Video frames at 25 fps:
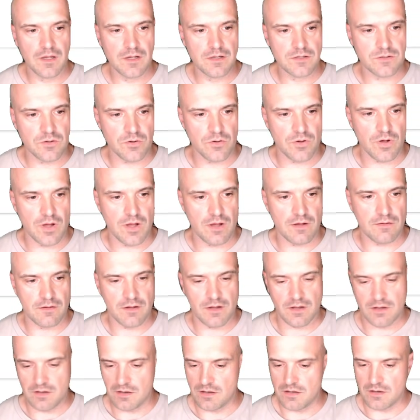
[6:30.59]
So
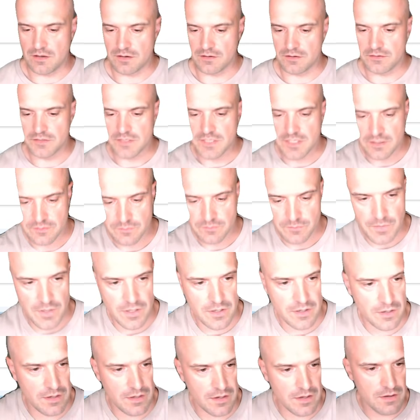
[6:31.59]
I checked
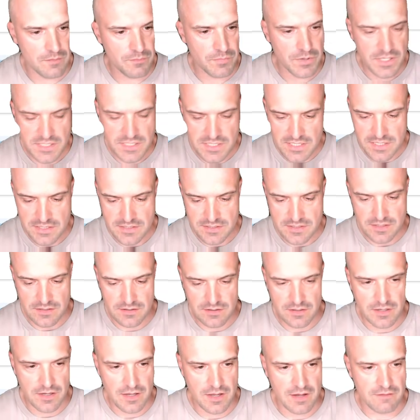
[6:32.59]
my price list
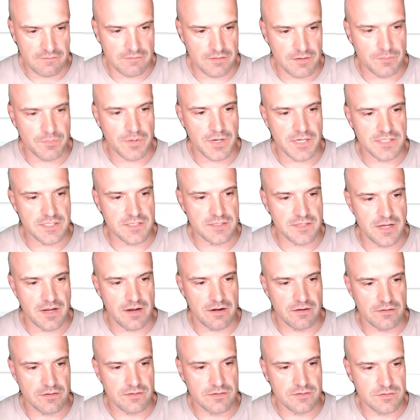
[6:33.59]
and I have the prices
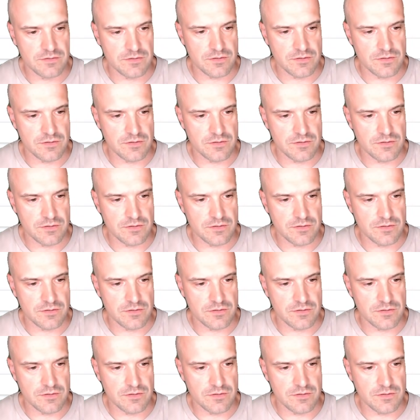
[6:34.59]
here.